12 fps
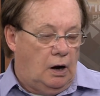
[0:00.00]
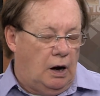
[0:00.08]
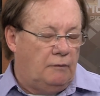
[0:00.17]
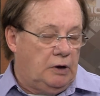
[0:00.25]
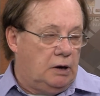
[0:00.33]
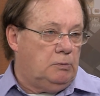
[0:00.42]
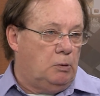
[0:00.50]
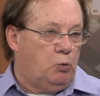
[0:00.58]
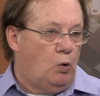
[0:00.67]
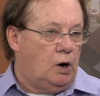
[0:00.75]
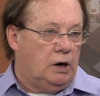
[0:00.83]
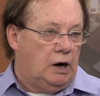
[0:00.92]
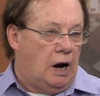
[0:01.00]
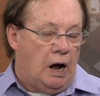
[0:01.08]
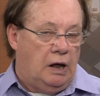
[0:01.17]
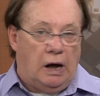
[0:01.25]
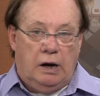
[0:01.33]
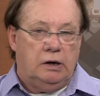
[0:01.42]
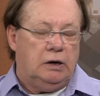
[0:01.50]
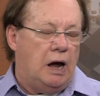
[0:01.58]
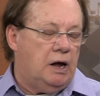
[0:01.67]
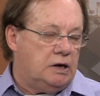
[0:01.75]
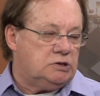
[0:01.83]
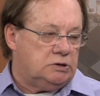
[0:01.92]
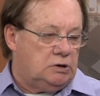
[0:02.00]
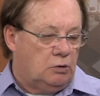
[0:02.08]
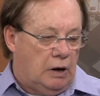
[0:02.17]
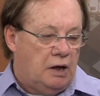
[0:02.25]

I've got him number one, and I, I, and I actually don't.